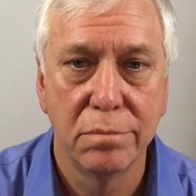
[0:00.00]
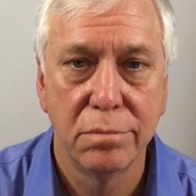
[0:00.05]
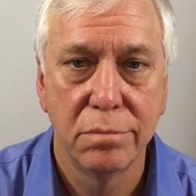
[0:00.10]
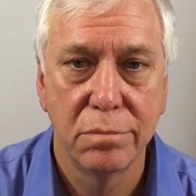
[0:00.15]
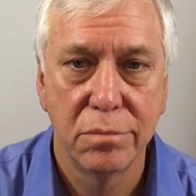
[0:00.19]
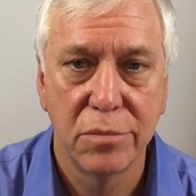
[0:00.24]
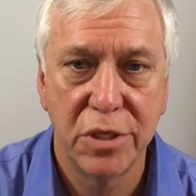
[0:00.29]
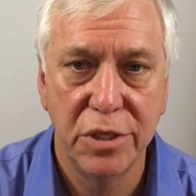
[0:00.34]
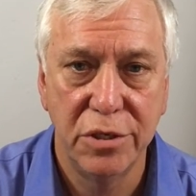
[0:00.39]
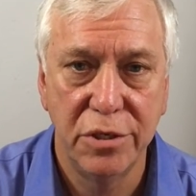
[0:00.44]

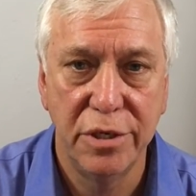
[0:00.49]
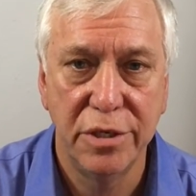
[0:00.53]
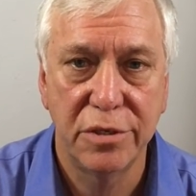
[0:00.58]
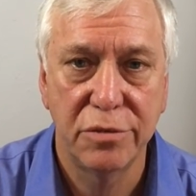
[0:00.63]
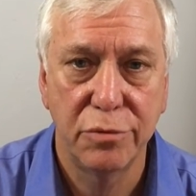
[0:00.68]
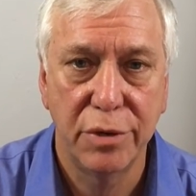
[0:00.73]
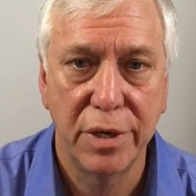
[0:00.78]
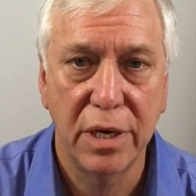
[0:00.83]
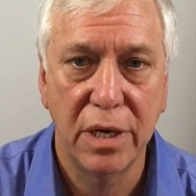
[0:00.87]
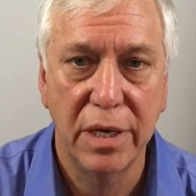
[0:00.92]
The
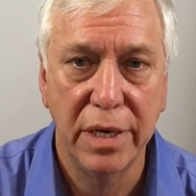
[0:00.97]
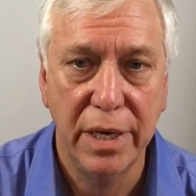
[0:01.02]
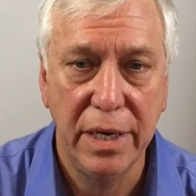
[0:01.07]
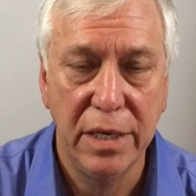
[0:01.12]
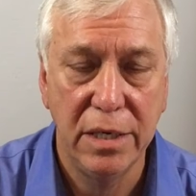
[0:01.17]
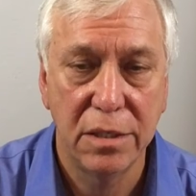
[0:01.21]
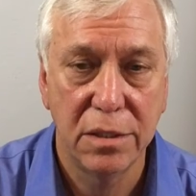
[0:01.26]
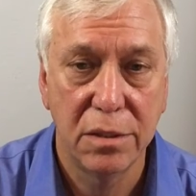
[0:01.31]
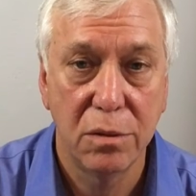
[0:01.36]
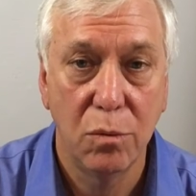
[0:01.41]
district
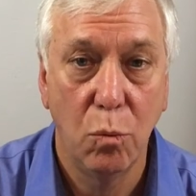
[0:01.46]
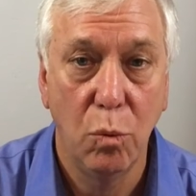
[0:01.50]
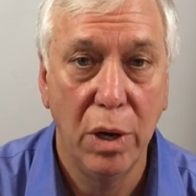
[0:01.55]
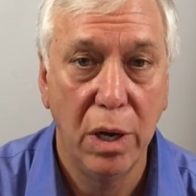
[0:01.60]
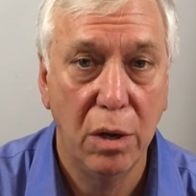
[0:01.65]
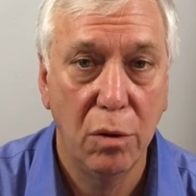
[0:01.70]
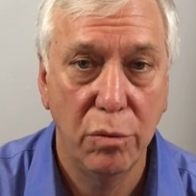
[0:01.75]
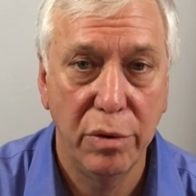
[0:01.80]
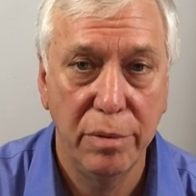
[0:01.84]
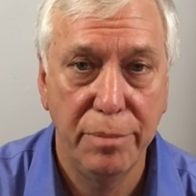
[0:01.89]
leans
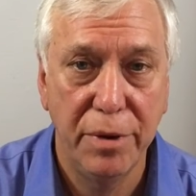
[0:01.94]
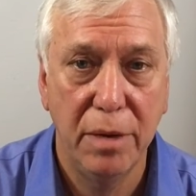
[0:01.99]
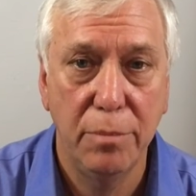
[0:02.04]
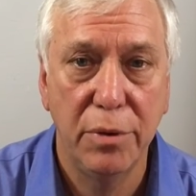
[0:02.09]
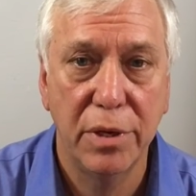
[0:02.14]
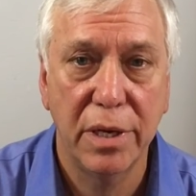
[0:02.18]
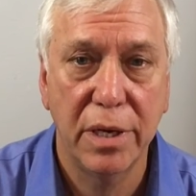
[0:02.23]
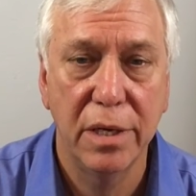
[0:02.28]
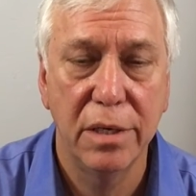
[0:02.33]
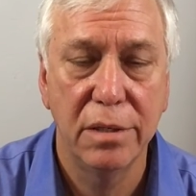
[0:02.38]
well
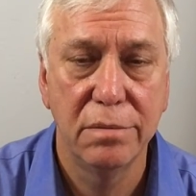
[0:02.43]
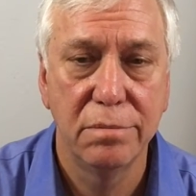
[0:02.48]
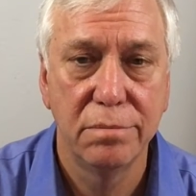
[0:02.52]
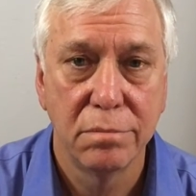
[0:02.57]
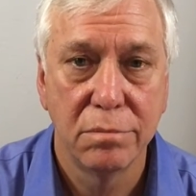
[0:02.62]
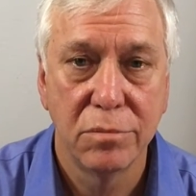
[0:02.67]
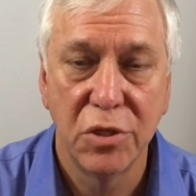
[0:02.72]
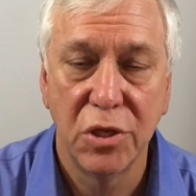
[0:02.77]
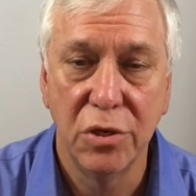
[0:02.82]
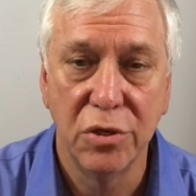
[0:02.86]
Republican.
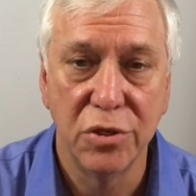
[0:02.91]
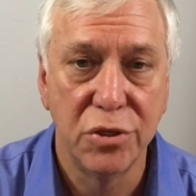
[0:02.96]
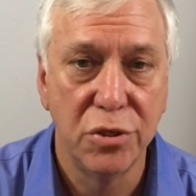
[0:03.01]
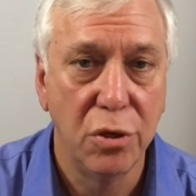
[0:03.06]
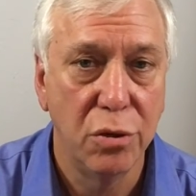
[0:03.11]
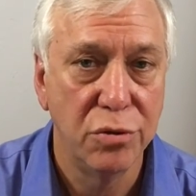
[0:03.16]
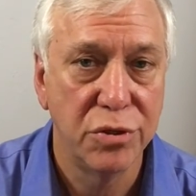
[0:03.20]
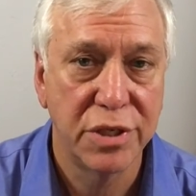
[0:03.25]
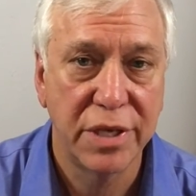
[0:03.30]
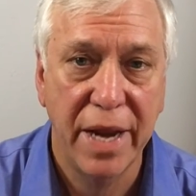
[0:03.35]
There's no
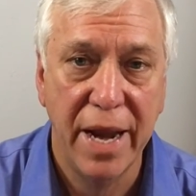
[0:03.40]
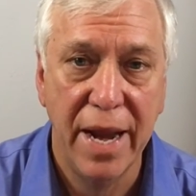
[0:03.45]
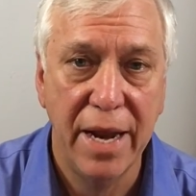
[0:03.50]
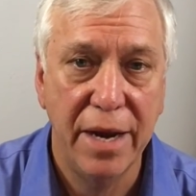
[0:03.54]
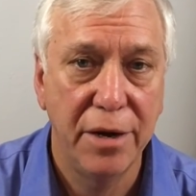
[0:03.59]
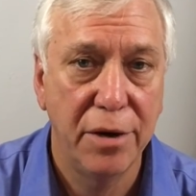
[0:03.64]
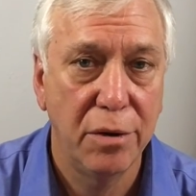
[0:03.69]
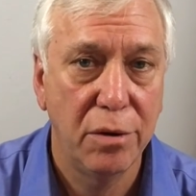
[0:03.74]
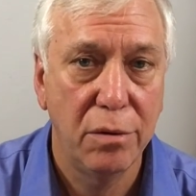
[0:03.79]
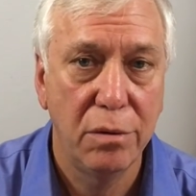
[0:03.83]

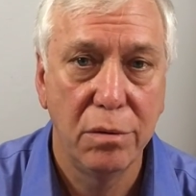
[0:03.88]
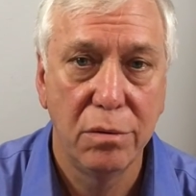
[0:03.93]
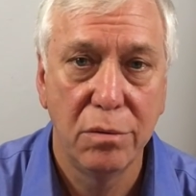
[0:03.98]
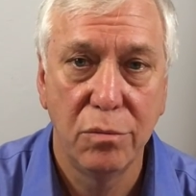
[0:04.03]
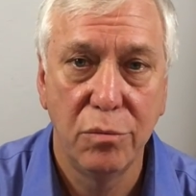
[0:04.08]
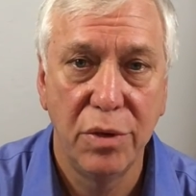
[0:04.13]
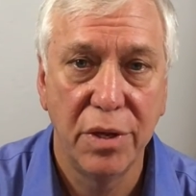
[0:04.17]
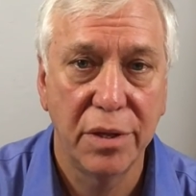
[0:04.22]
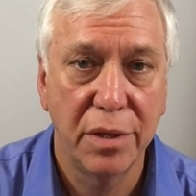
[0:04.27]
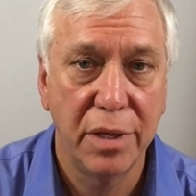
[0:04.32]
scandal
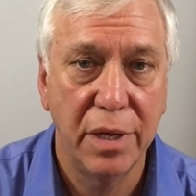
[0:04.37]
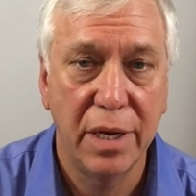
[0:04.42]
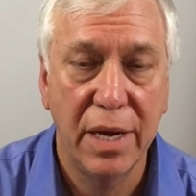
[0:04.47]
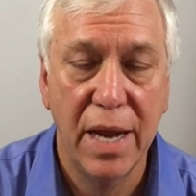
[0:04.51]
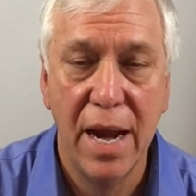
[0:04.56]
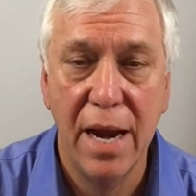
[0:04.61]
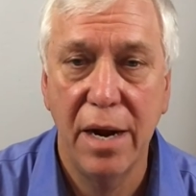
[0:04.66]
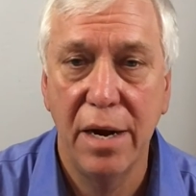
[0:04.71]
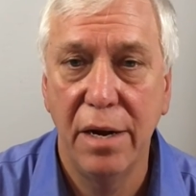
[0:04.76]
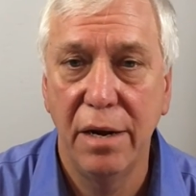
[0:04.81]
with the
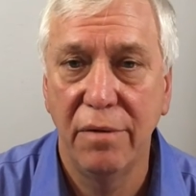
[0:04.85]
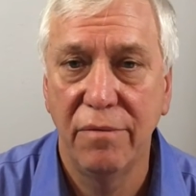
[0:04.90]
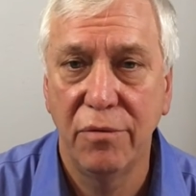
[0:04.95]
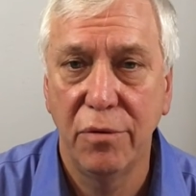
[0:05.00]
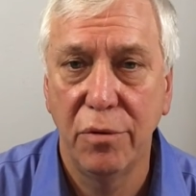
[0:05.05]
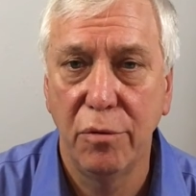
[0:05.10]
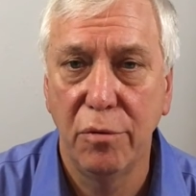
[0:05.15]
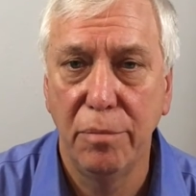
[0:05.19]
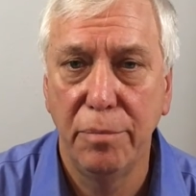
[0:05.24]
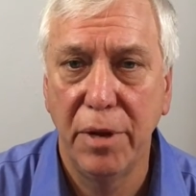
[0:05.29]
candidate for the
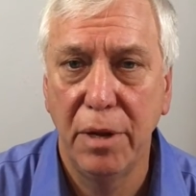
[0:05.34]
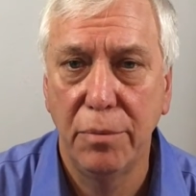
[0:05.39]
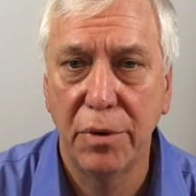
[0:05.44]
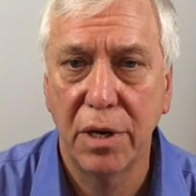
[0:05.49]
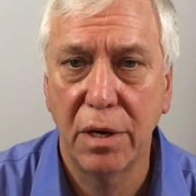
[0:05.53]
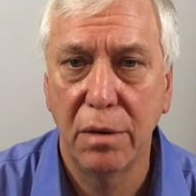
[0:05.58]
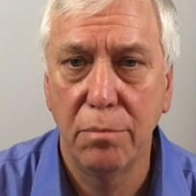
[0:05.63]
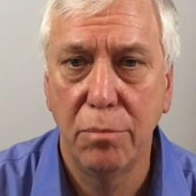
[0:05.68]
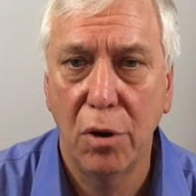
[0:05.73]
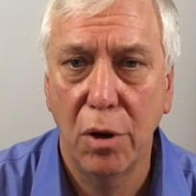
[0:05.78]

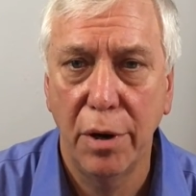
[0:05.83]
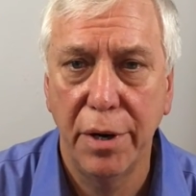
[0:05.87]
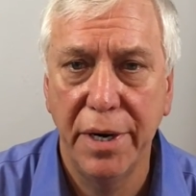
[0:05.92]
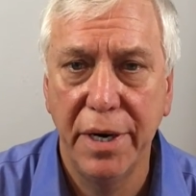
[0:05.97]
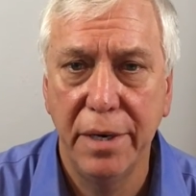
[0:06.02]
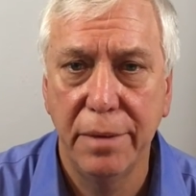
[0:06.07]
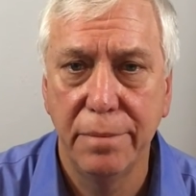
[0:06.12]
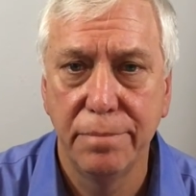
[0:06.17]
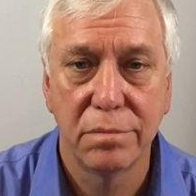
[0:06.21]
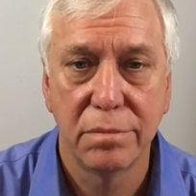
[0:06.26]
Republican Party,
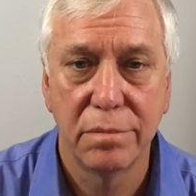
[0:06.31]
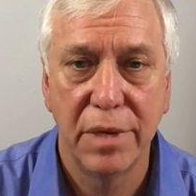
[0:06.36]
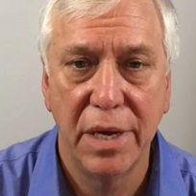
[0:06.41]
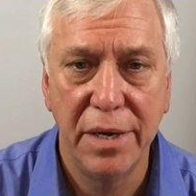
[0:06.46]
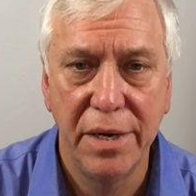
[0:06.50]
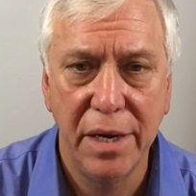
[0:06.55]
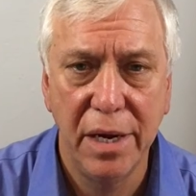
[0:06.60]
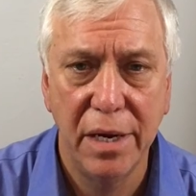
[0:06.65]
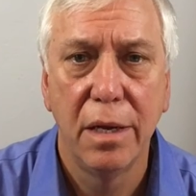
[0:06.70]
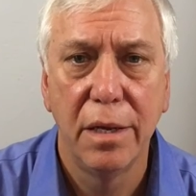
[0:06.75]
and
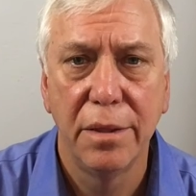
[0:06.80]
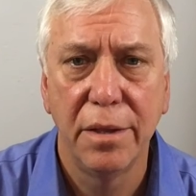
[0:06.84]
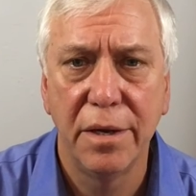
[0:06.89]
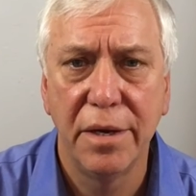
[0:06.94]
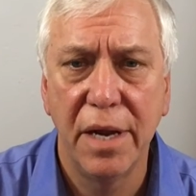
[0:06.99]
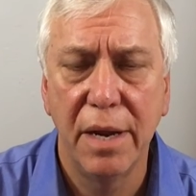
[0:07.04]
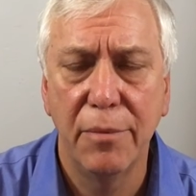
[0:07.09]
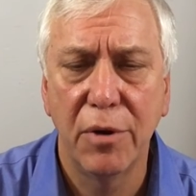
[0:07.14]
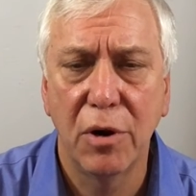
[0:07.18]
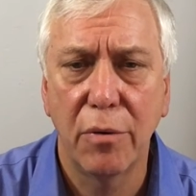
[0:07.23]
yet the
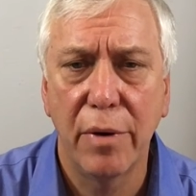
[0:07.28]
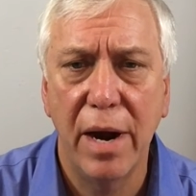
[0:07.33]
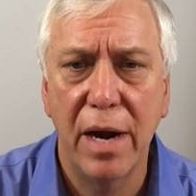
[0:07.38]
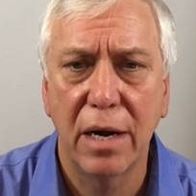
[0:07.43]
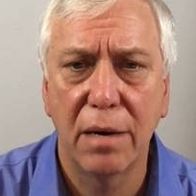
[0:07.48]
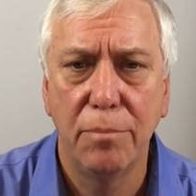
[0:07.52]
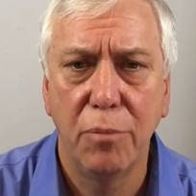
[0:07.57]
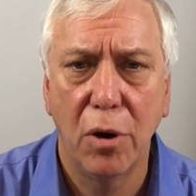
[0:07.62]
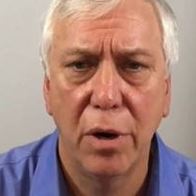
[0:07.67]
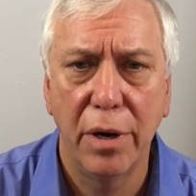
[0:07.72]
Democratic
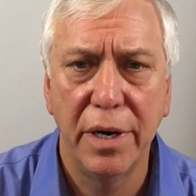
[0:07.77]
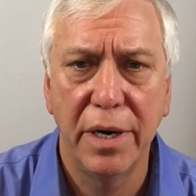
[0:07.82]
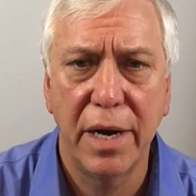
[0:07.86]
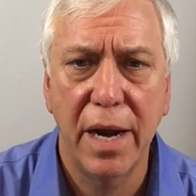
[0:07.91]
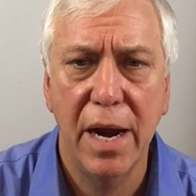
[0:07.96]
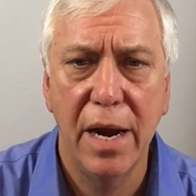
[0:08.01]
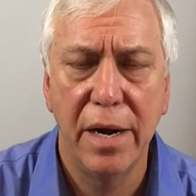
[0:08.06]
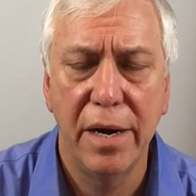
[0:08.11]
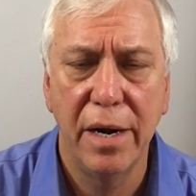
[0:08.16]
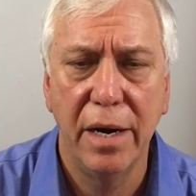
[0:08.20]
Party
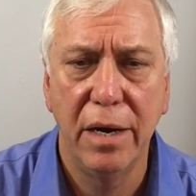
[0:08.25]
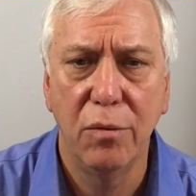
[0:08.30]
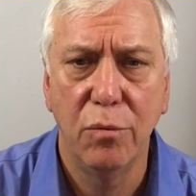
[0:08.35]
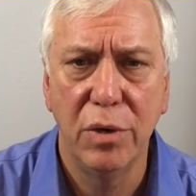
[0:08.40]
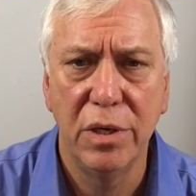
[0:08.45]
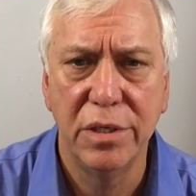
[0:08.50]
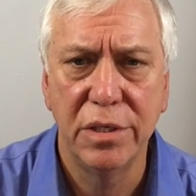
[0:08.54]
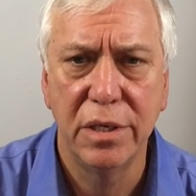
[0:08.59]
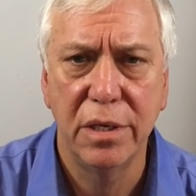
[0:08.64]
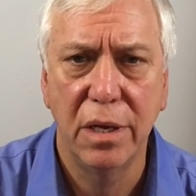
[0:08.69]
candidate
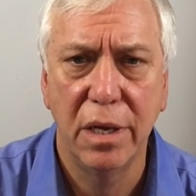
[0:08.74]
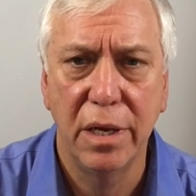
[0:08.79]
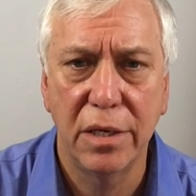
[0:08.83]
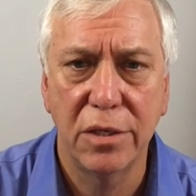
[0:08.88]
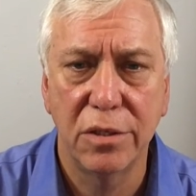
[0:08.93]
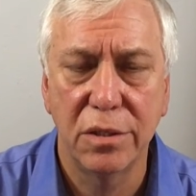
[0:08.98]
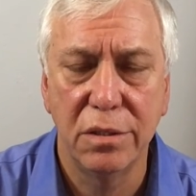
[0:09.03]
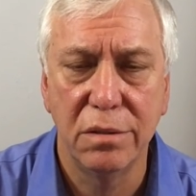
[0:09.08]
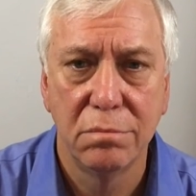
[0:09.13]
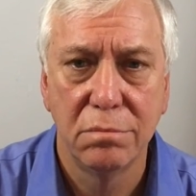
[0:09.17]
wins the
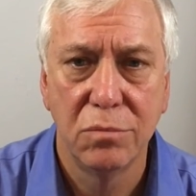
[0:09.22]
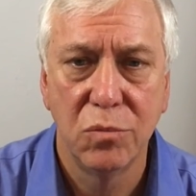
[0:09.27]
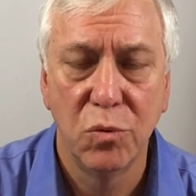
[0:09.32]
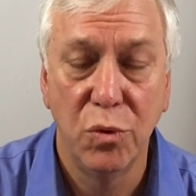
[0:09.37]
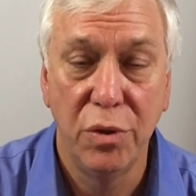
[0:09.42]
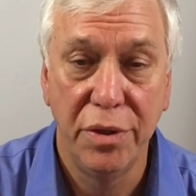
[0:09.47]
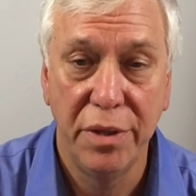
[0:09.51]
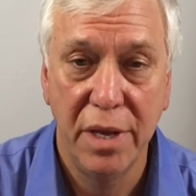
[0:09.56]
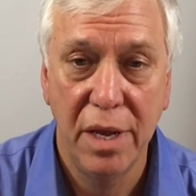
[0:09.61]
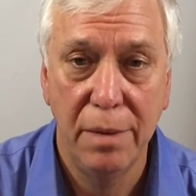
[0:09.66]
election.
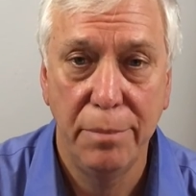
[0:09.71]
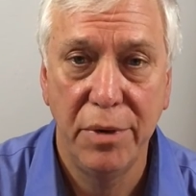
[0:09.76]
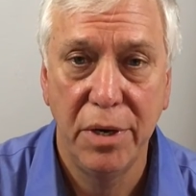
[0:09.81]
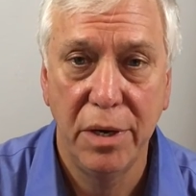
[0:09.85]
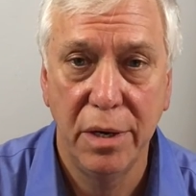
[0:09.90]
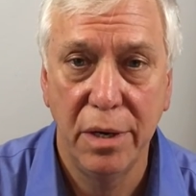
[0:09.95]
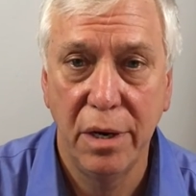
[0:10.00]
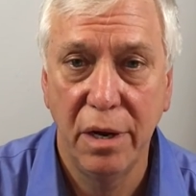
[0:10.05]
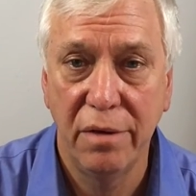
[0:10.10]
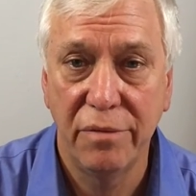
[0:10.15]
Wouldn't that be
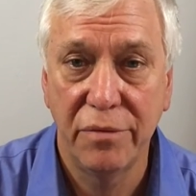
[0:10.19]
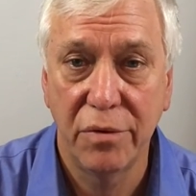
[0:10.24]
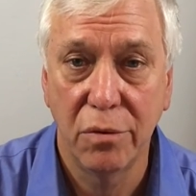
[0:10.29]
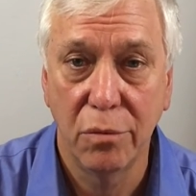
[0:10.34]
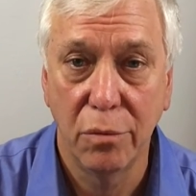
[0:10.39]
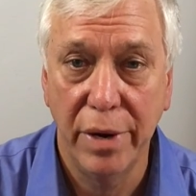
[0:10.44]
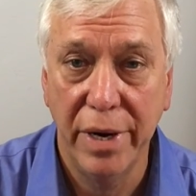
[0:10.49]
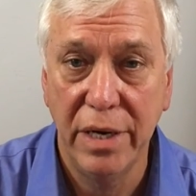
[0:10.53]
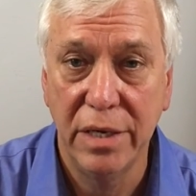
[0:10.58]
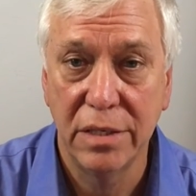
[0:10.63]
enough to
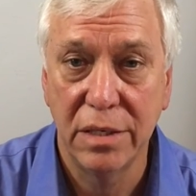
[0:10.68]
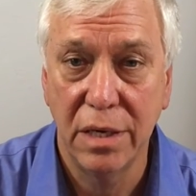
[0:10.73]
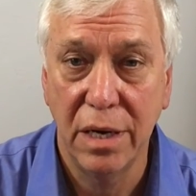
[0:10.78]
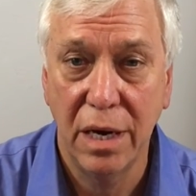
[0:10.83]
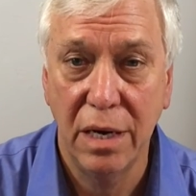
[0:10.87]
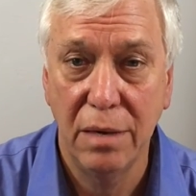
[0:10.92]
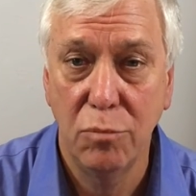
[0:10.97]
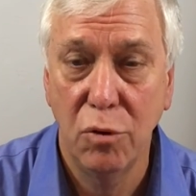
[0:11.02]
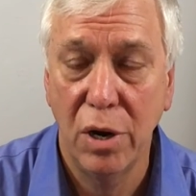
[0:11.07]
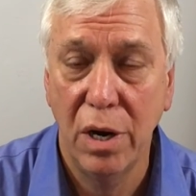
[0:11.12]
raise an
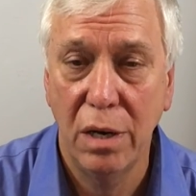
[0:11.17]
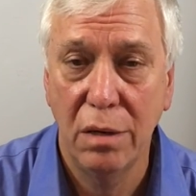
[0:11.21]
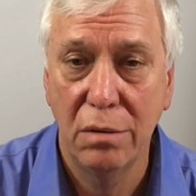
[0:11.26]
eyebrow?